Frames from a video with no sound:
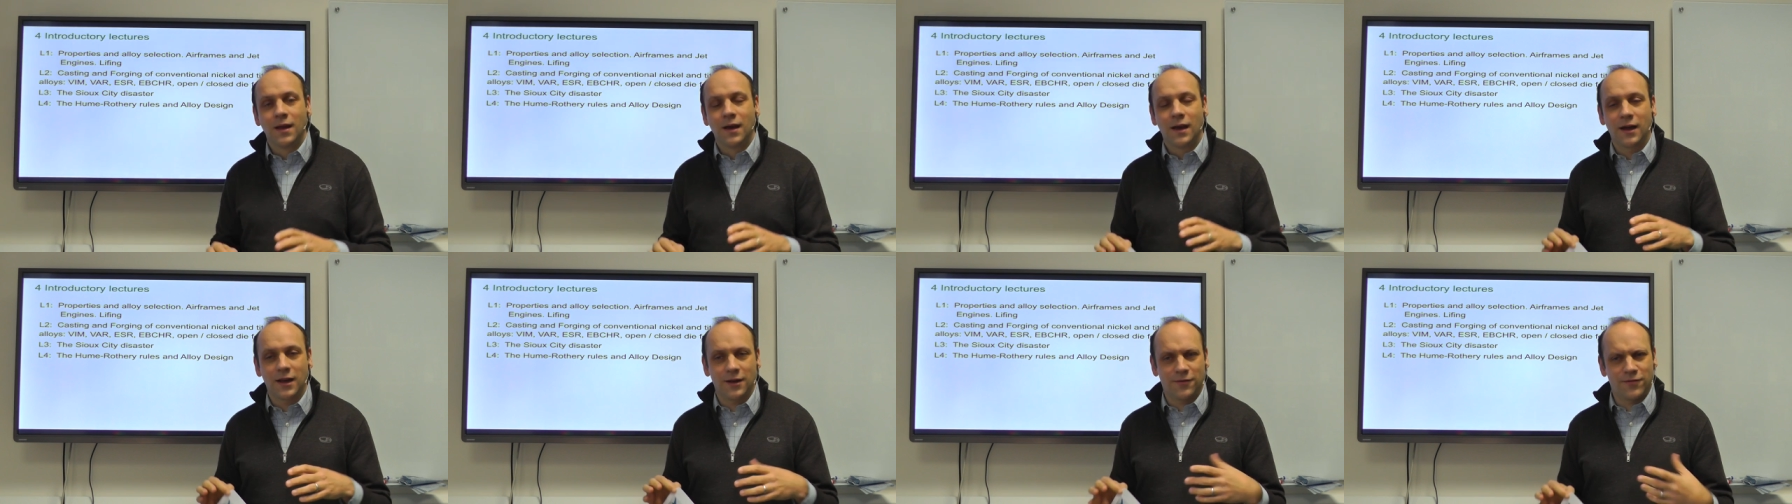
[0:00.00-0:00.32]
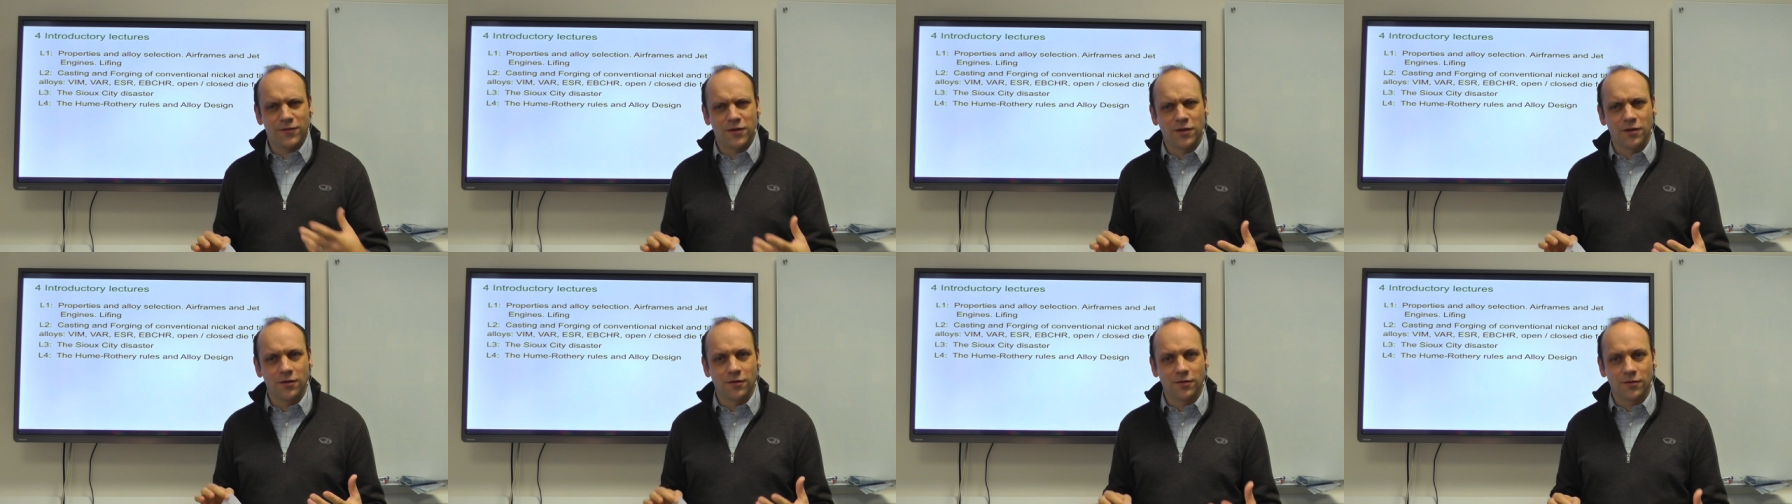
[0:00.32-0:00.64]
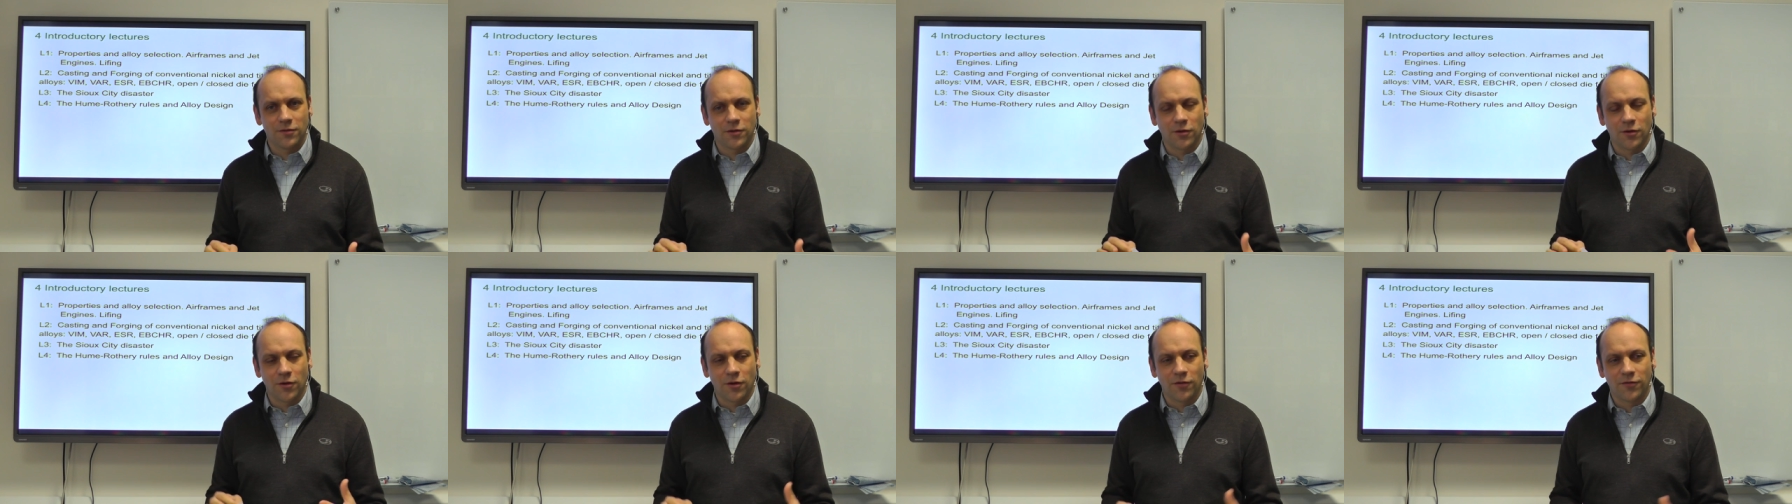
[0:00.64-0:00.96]
And if you're,
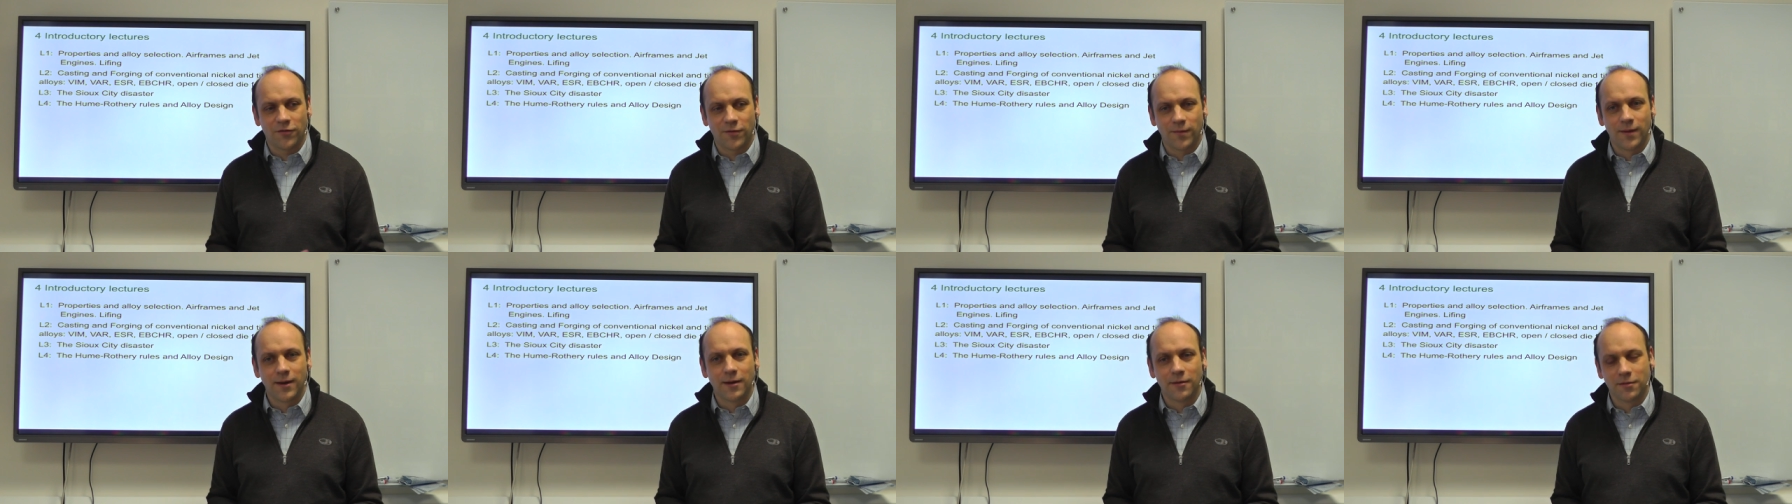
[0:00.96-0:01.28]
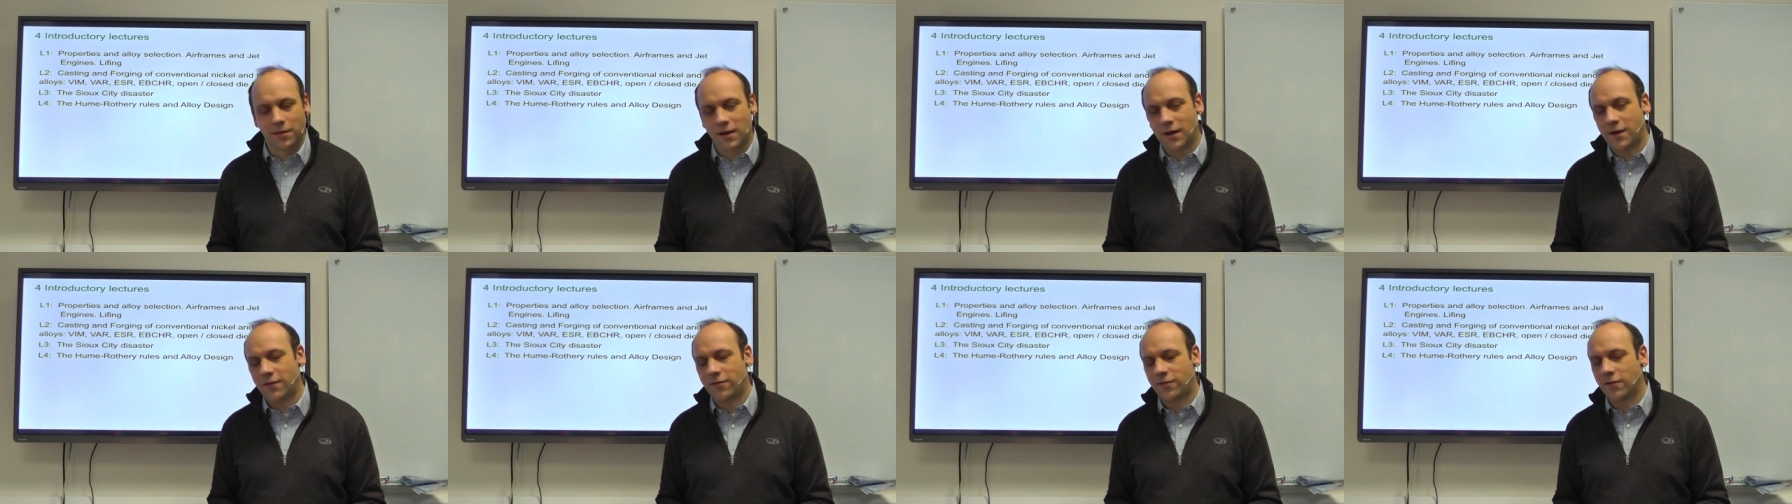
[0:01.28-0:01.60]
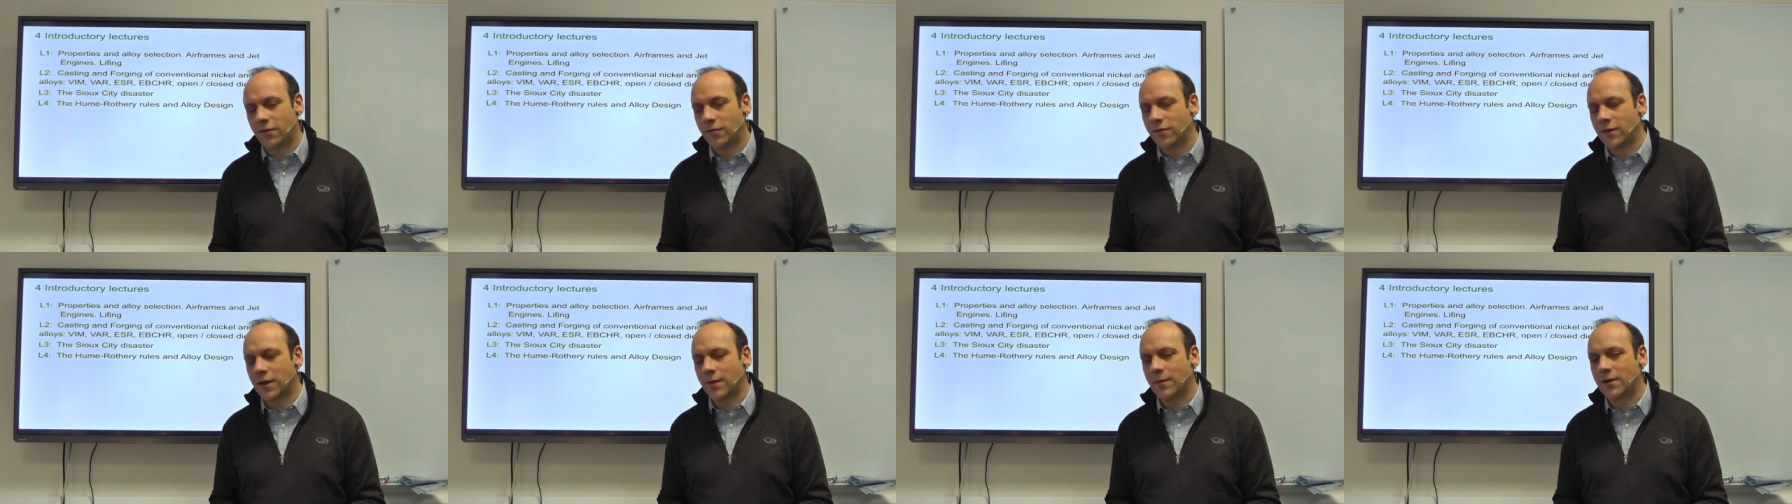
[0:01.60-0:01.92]
you're not familiar with that, if
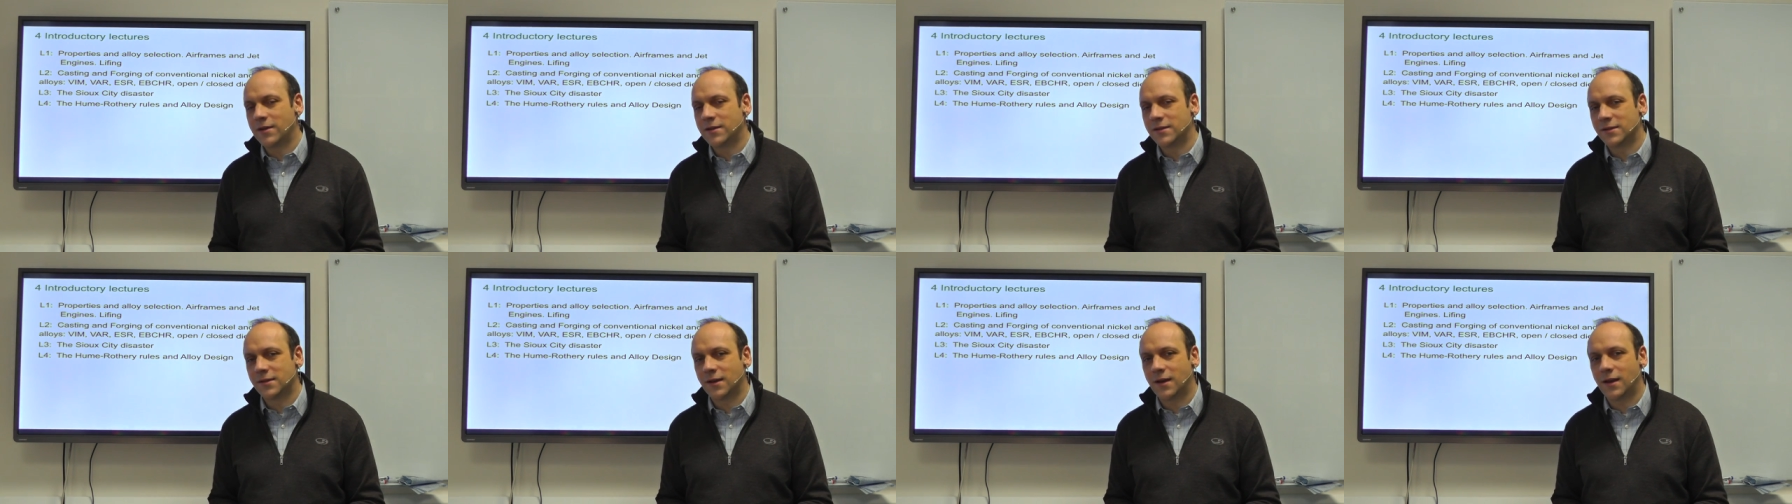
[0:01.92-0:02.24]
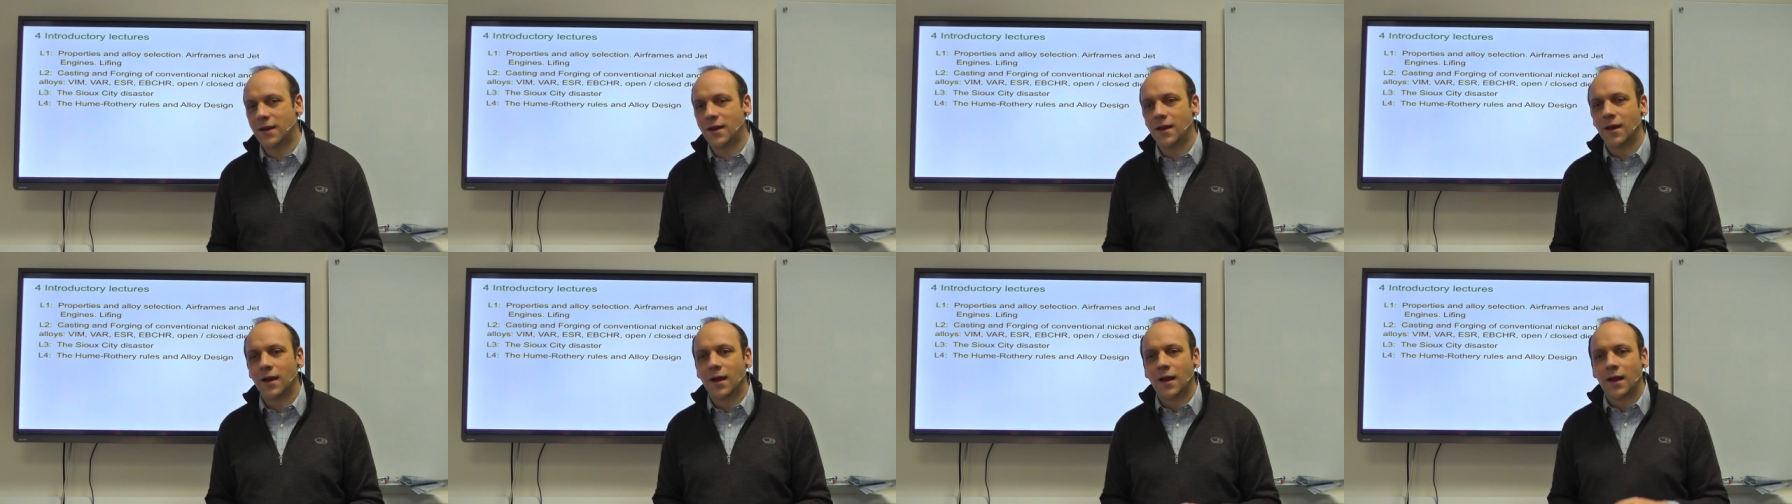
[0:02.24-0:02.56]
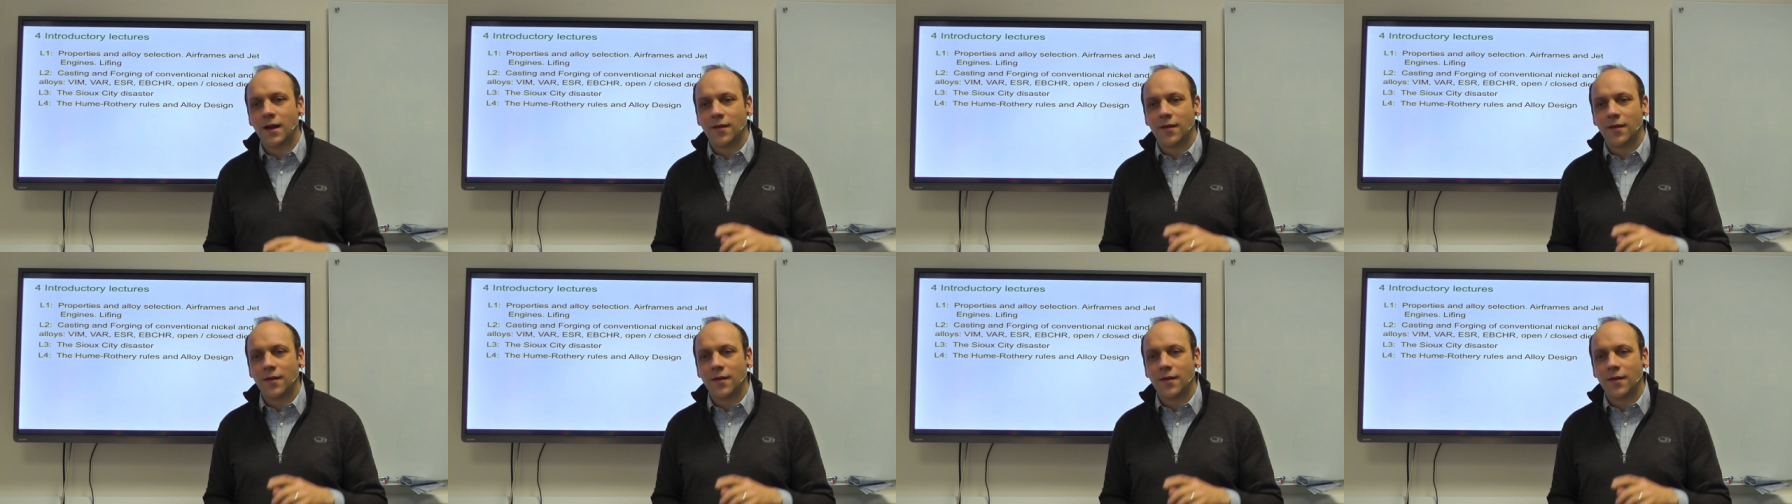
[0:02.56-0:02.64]
you're on the MSc,